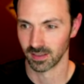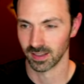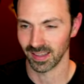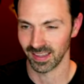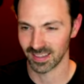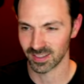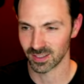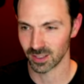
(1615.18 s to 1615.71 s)

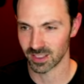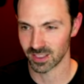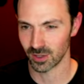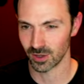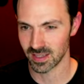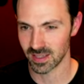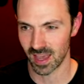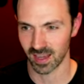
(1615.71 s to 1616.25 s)
into the
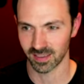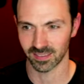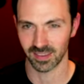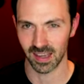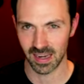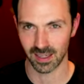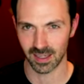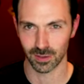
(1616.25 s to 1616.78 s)
Series X,
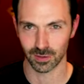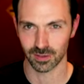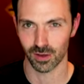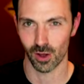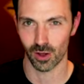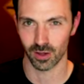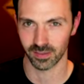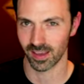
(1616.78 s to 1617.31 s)
and it
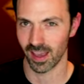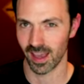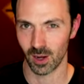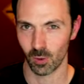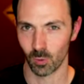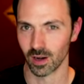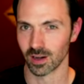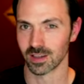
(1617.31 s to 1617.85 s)
installed, and it
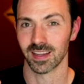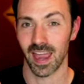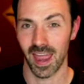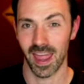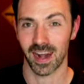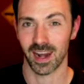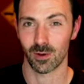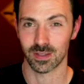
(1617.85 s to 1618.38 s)
worked,
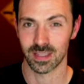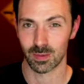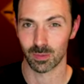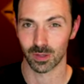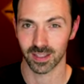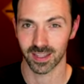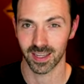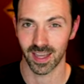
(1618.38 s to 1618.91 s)
and I was able to
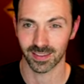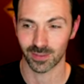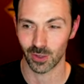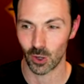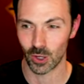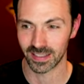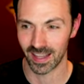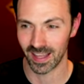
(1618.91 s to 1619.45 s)
connect
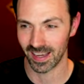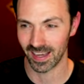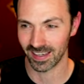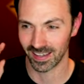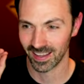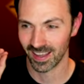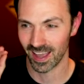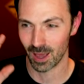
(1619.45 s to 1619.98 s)
online
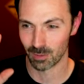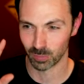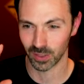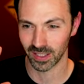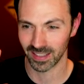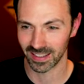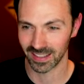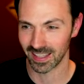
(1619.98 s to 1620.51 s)
and
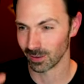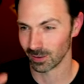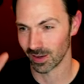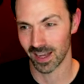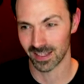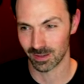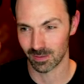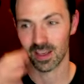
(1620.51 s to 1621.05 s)
play the game. I
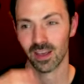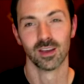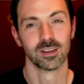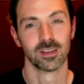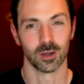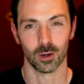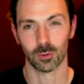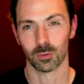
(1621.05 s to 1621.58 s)
did. So
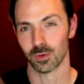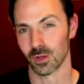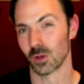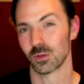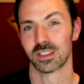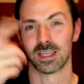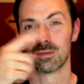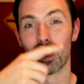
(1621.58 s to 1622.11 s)
go go
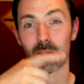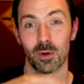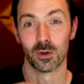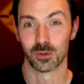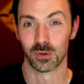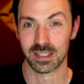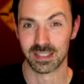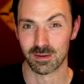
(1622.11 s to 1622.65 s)
see my most
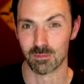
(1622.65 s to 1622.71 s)
recent